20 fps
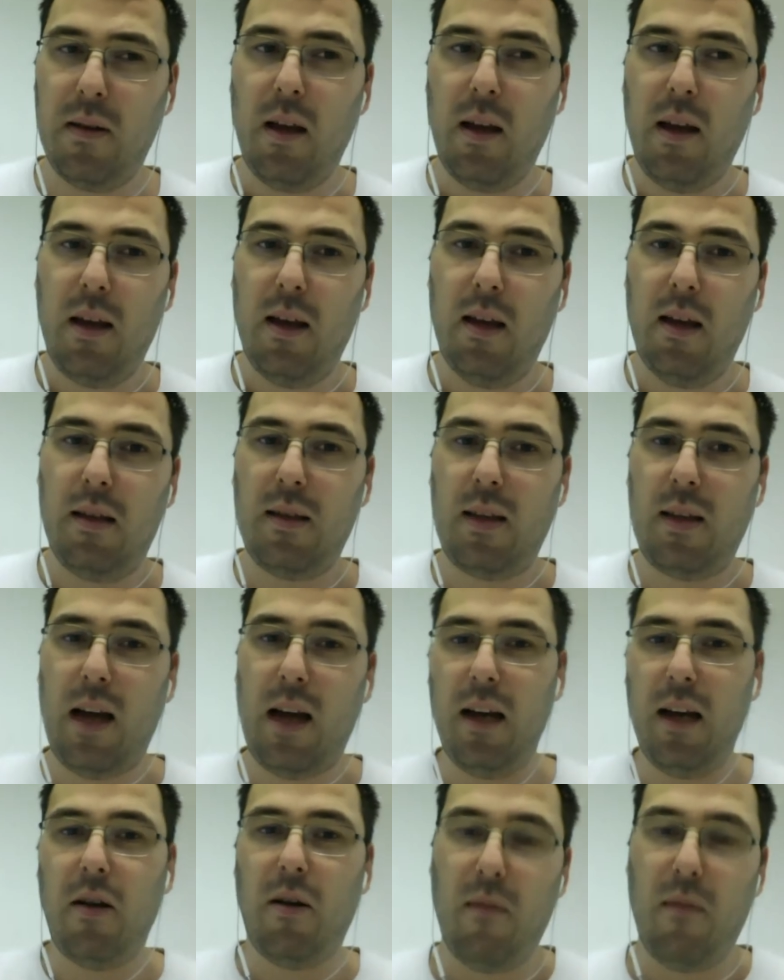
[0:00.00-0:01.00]
it's
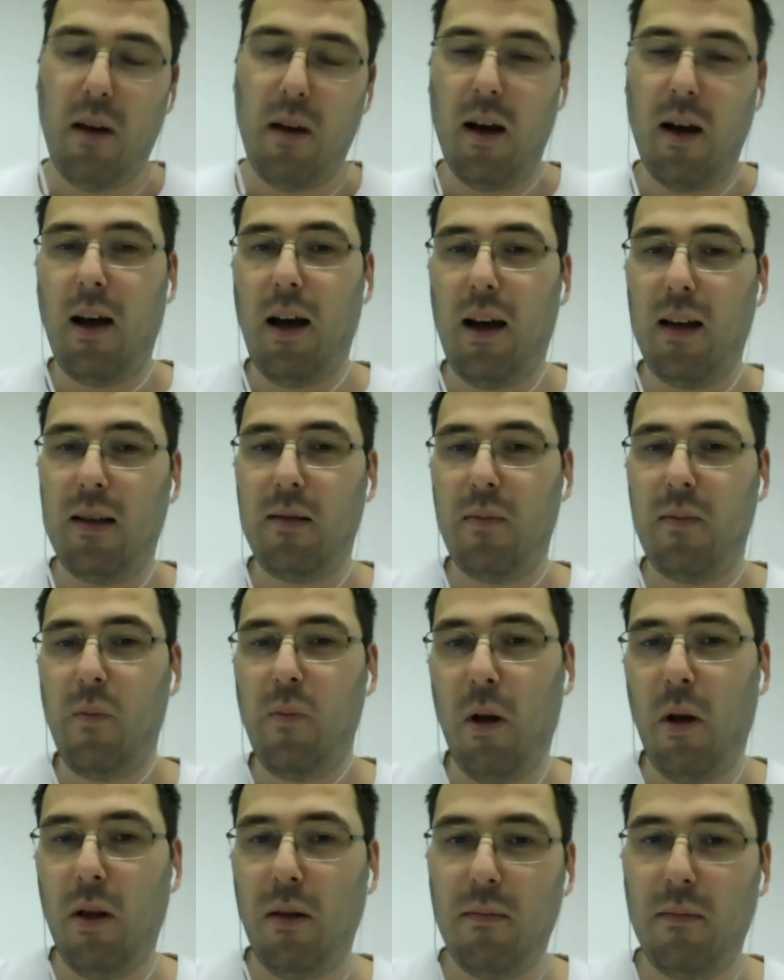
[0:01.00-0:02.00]
kind of a
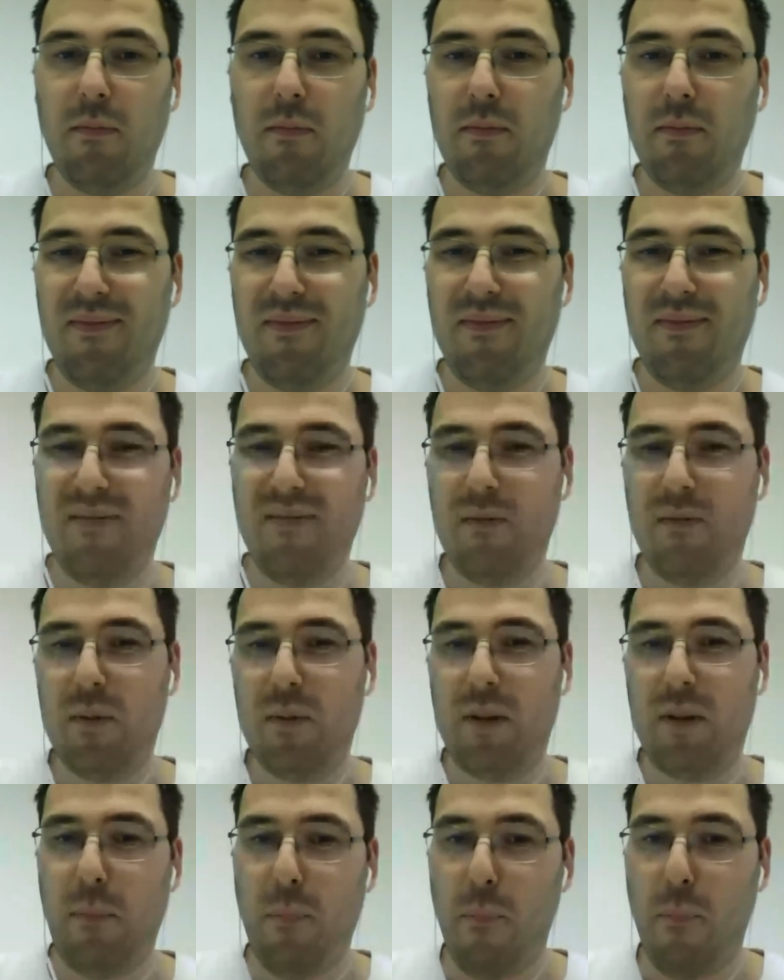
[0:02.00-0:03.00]
small
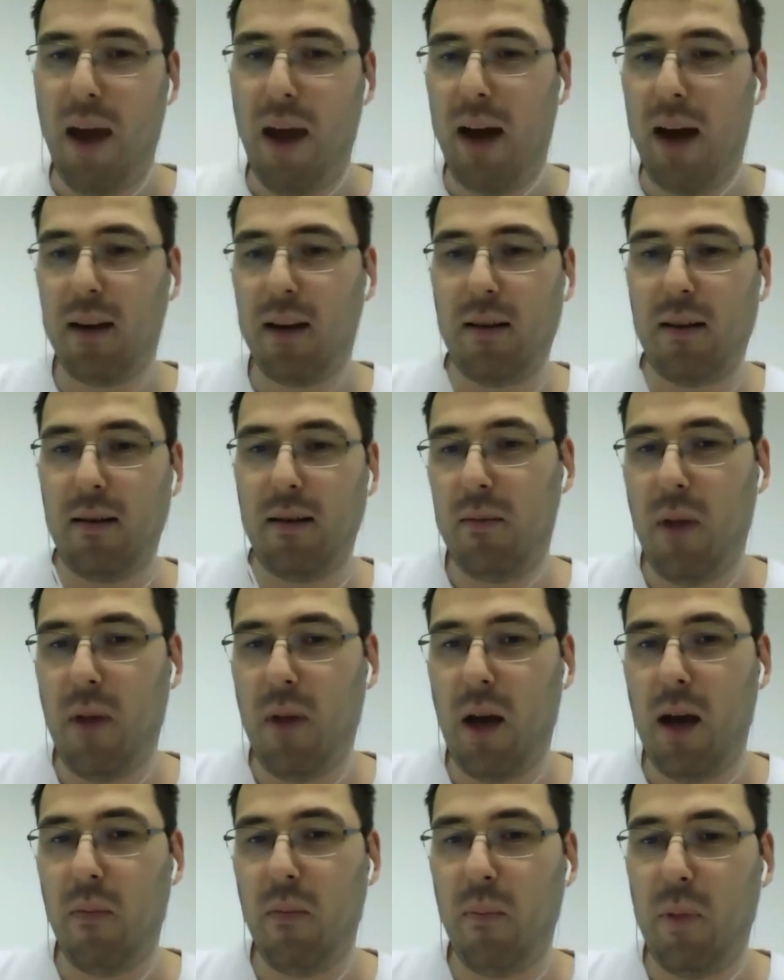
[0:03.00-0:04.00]
step back, in
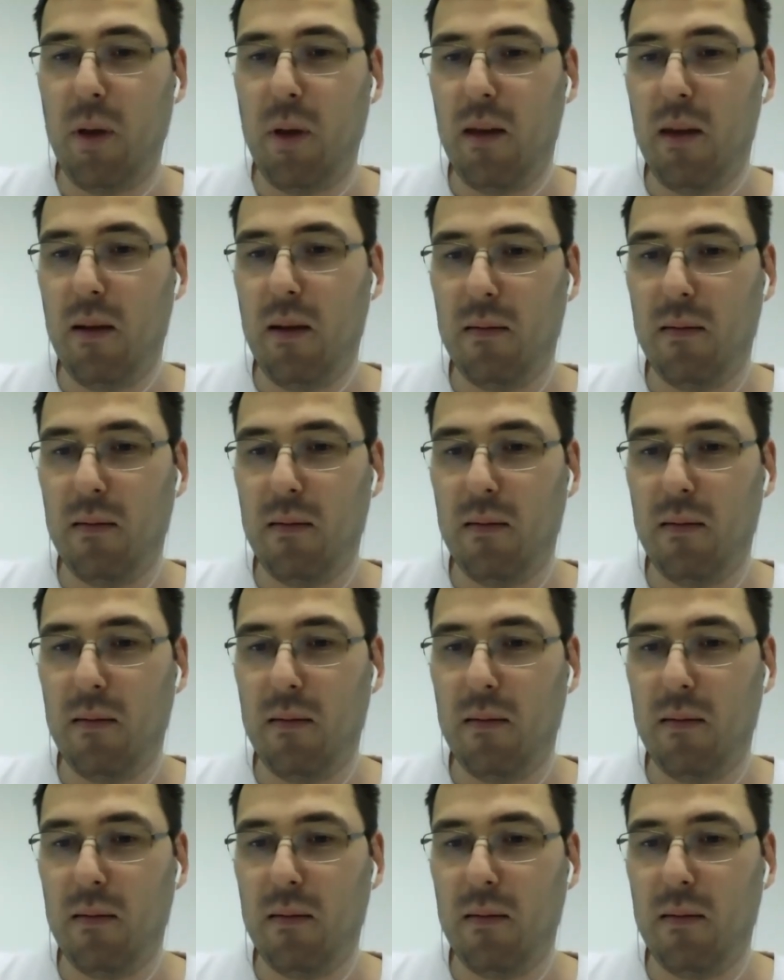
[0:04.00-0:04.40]
my opinion.